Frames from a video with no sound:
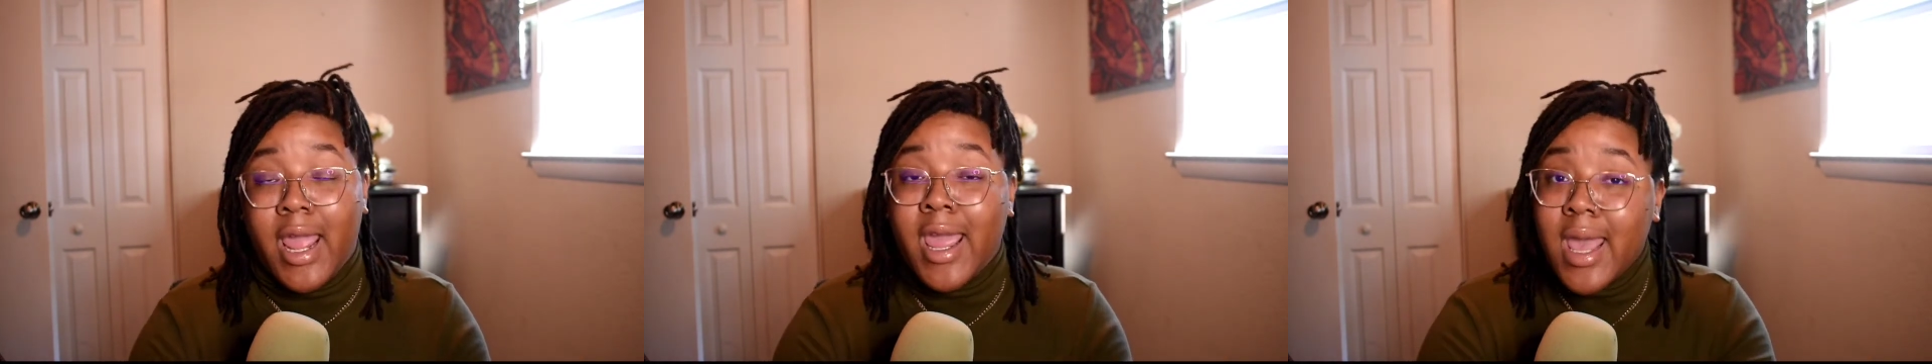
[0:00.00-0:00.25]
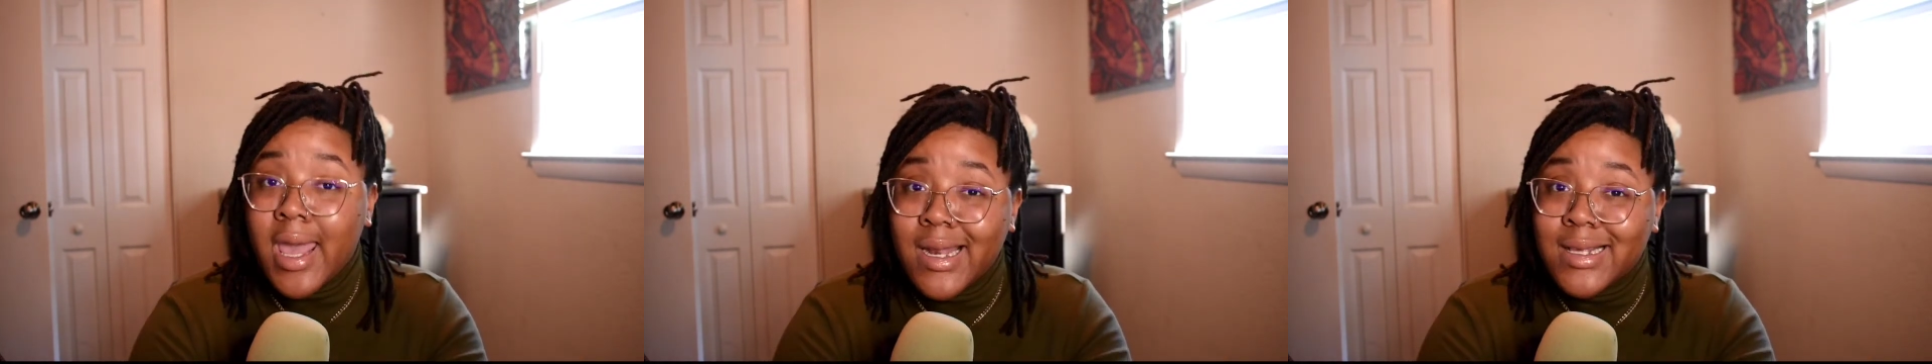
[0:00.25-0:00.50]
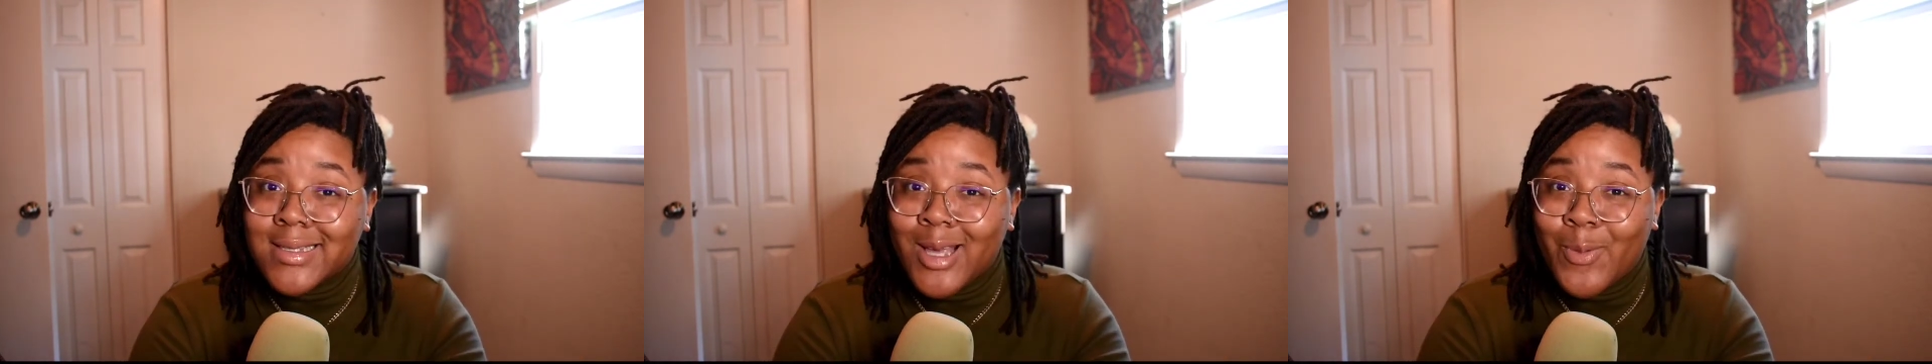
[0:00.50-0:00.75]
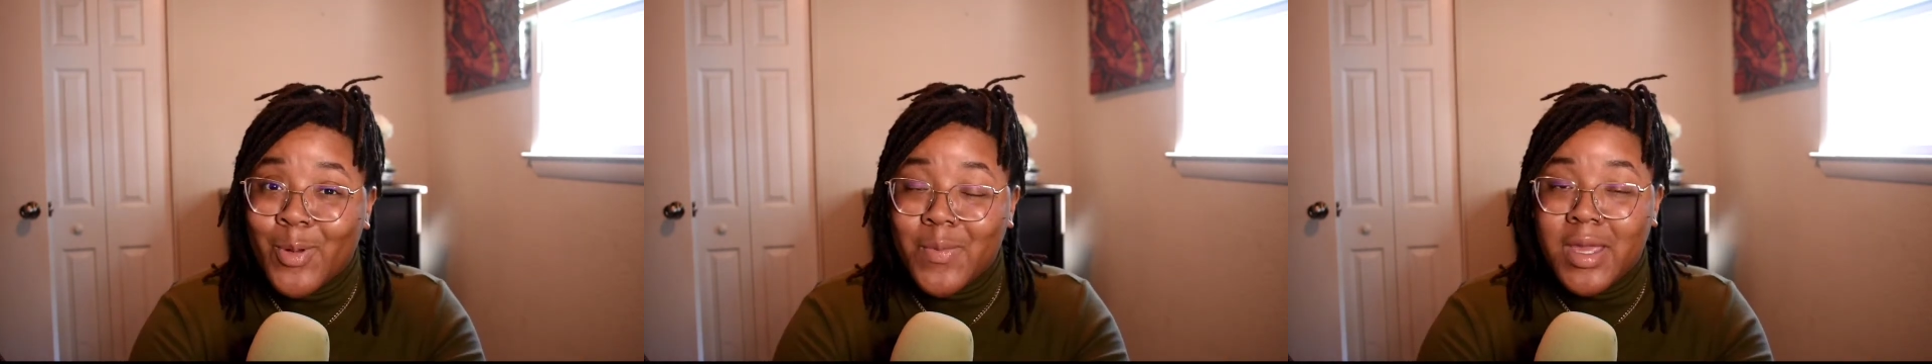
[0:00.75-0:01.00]
and it's
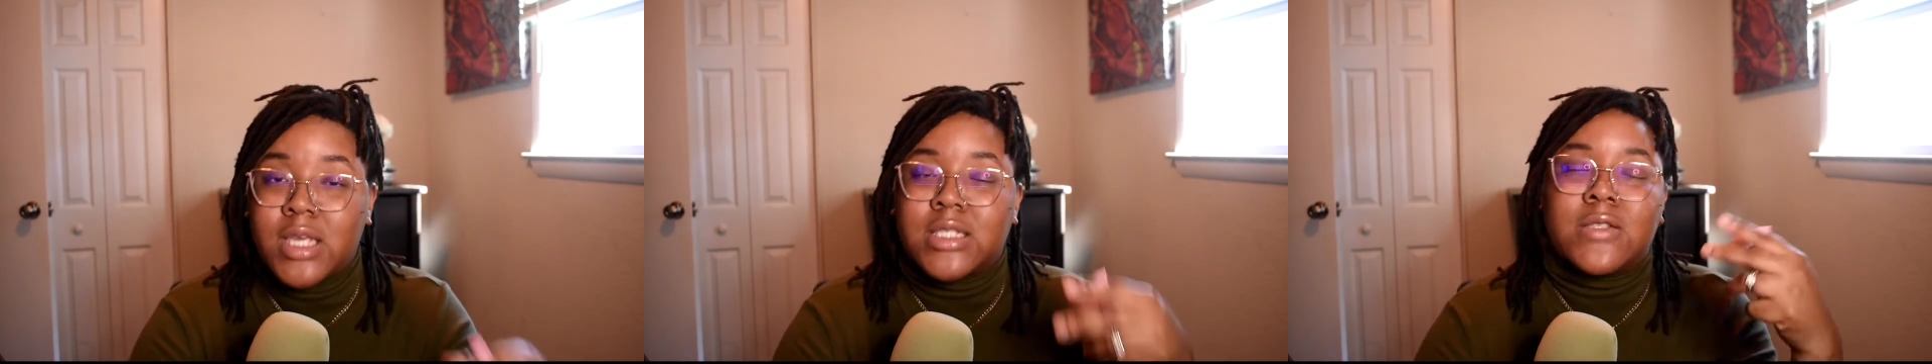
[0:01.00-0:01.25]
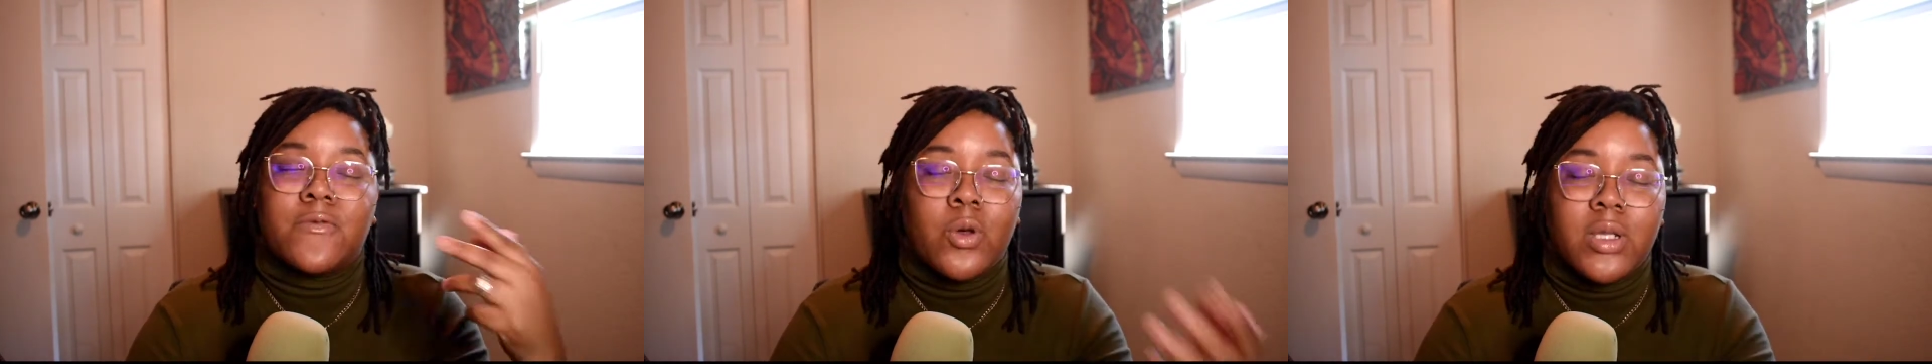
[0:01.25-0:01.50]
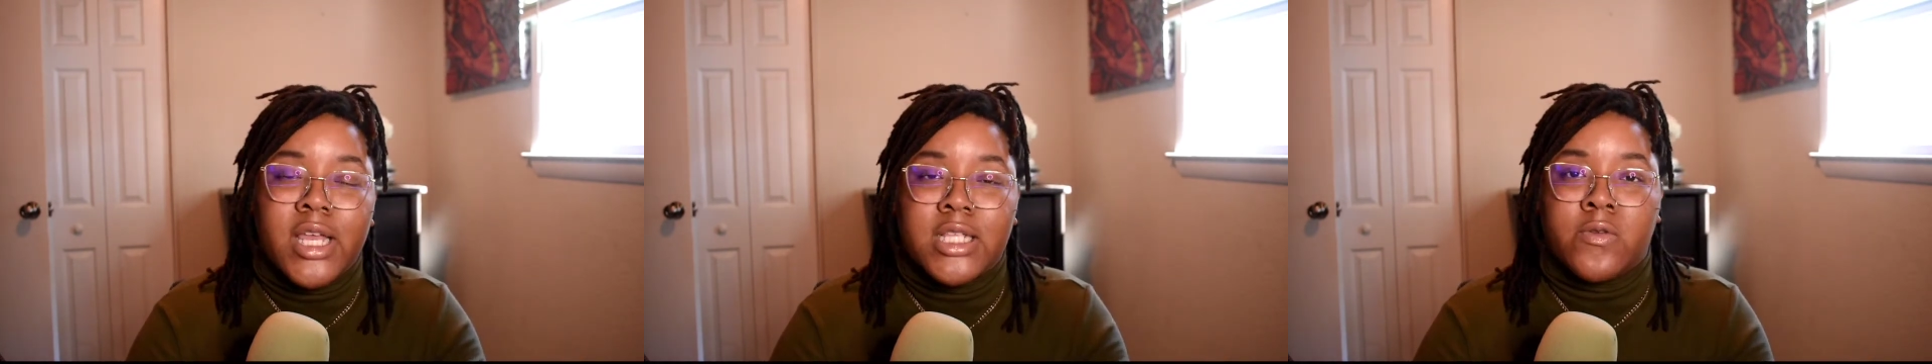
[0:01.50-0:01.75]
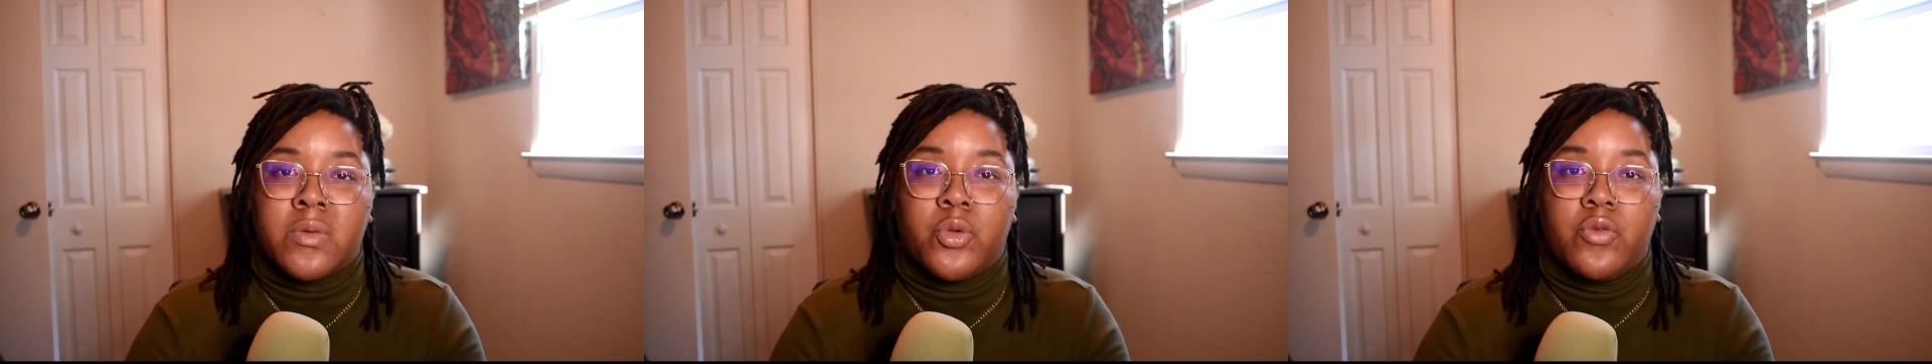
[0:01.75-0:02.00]
helping me exfoliate
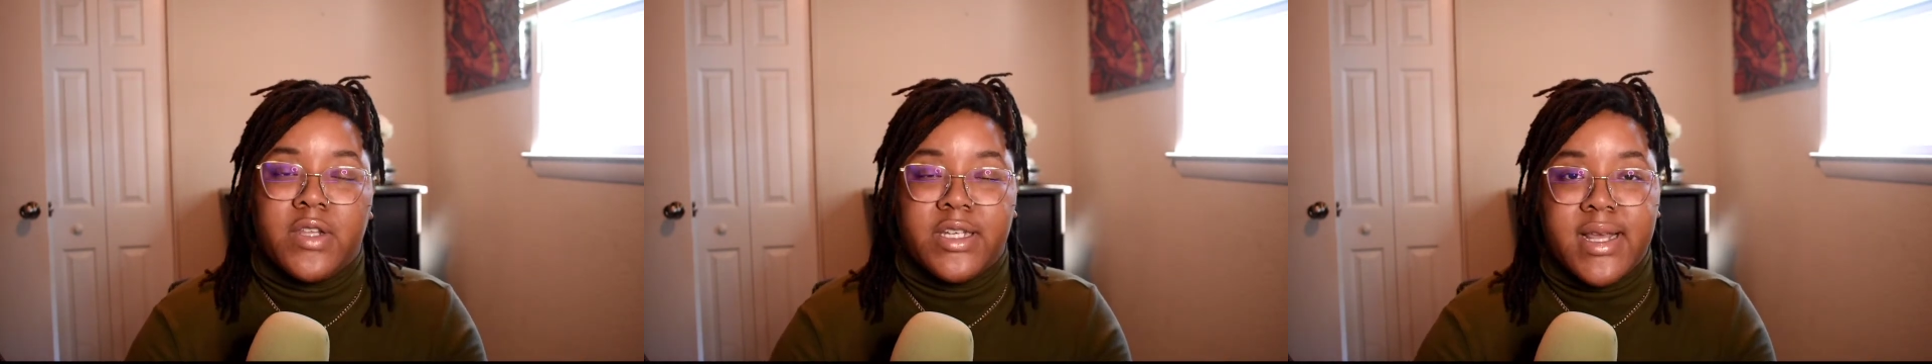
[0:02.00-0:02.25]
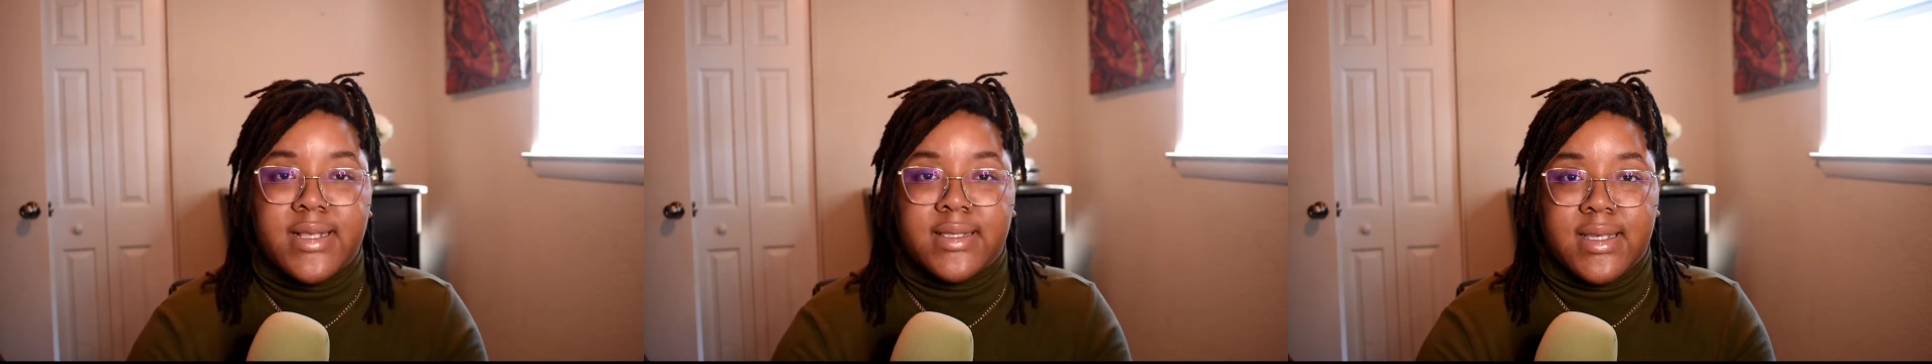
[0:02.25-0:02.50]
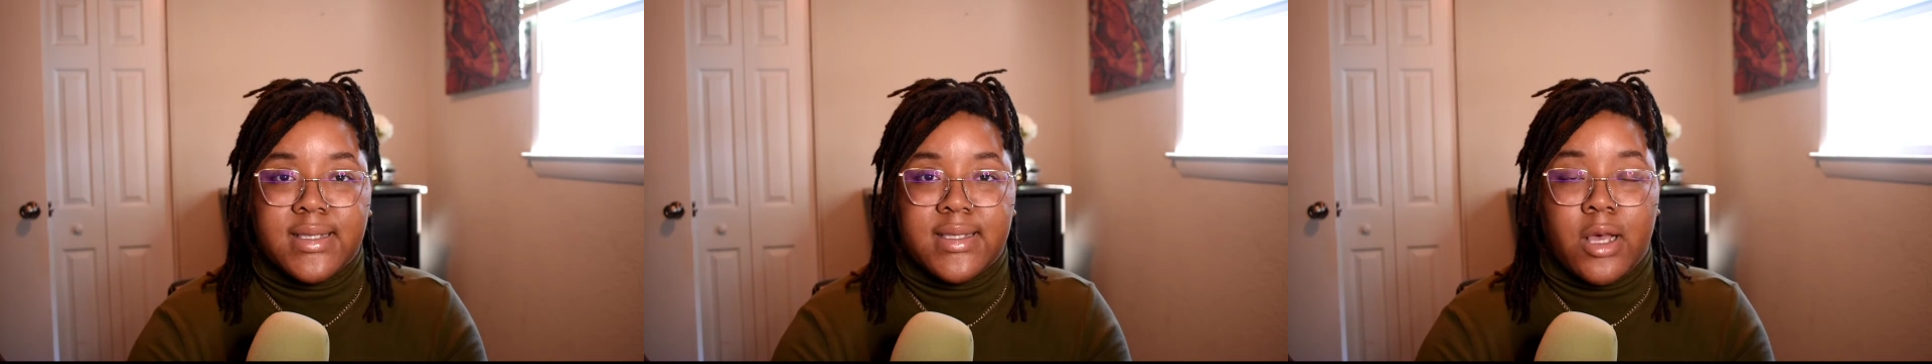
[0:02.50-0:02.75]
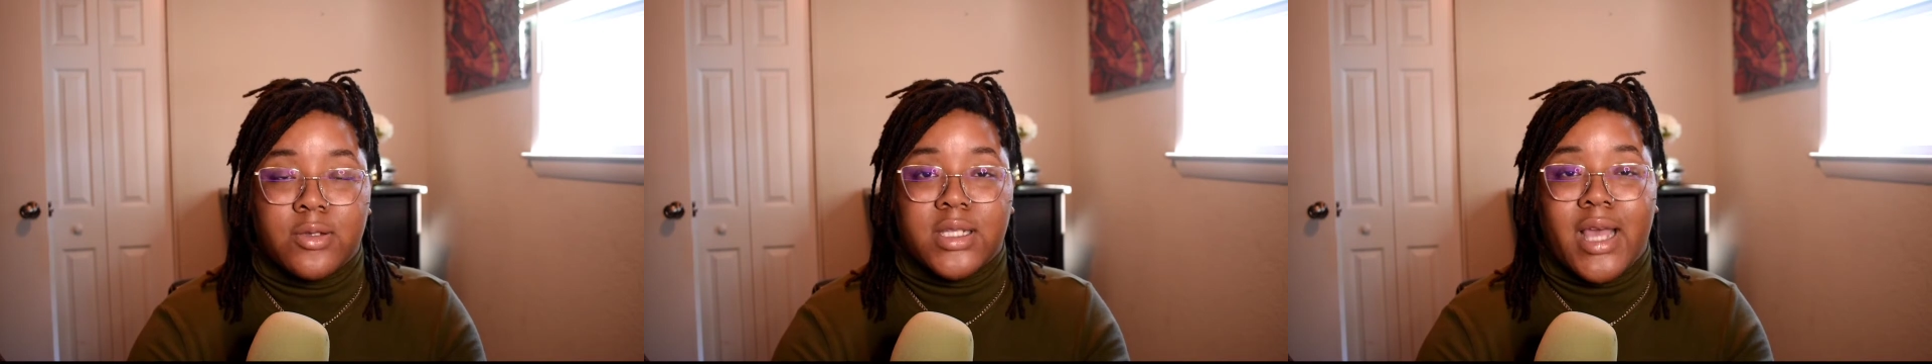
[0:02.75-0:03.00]
to remove the dead skin
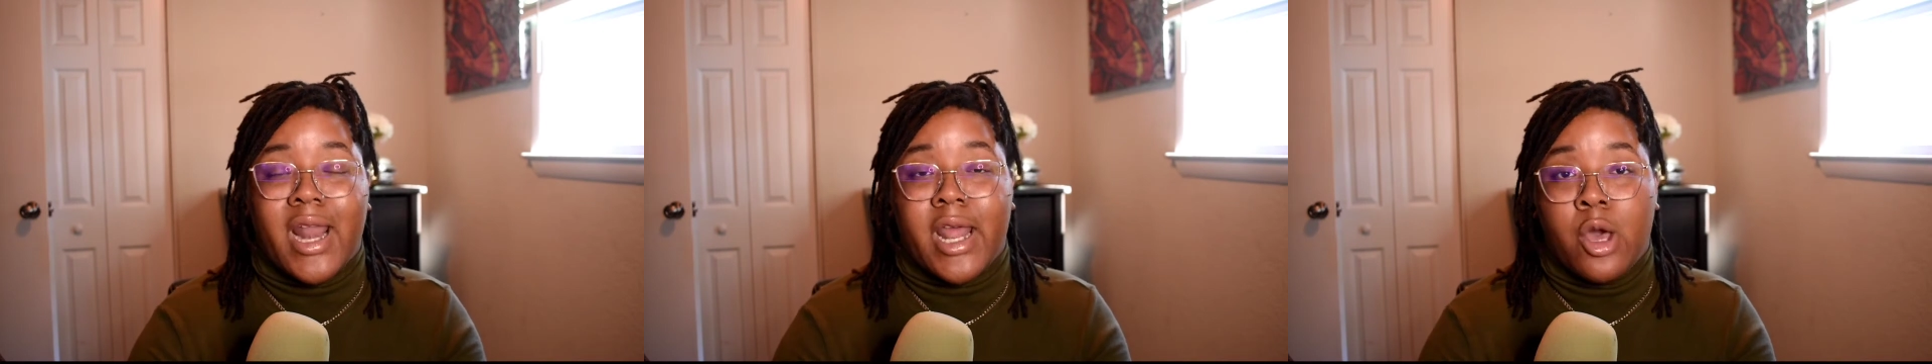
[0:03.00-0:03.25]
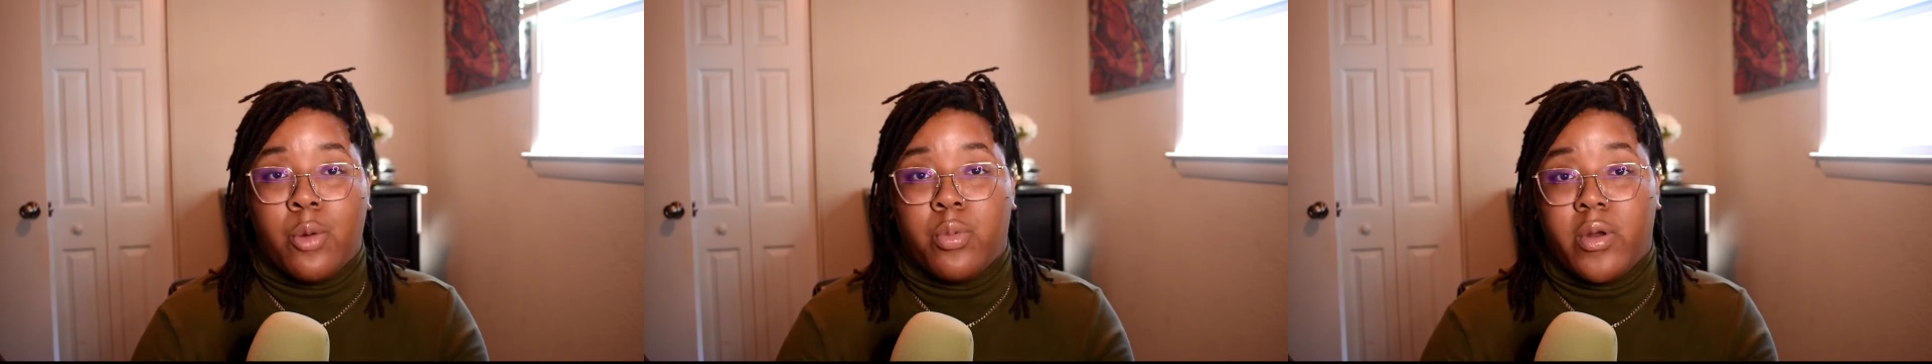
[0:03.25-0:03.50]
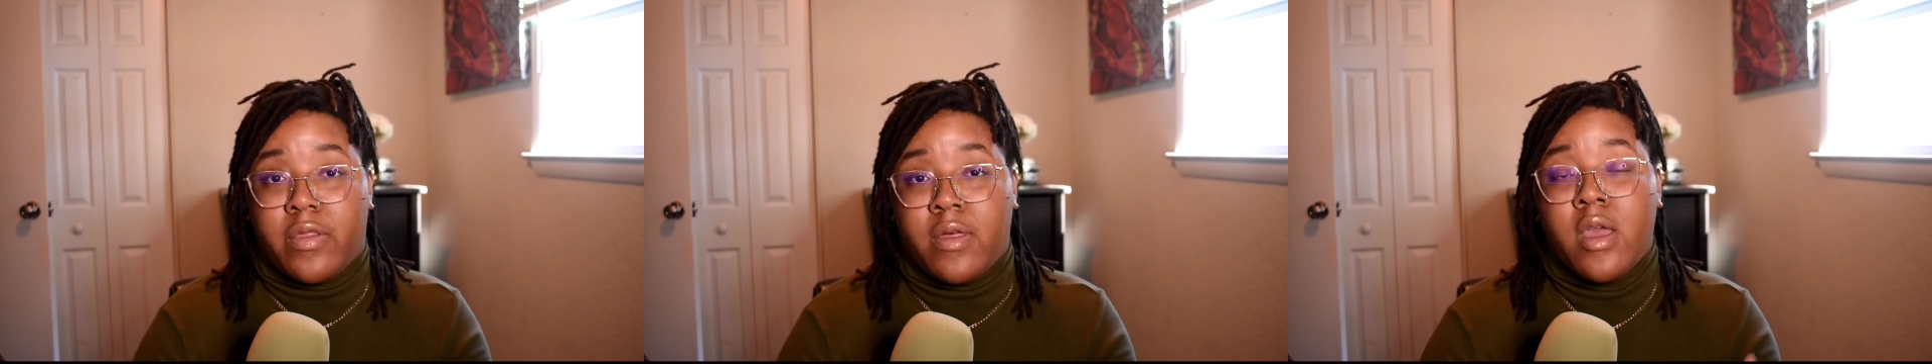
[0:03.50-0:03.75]
cells to kind of help with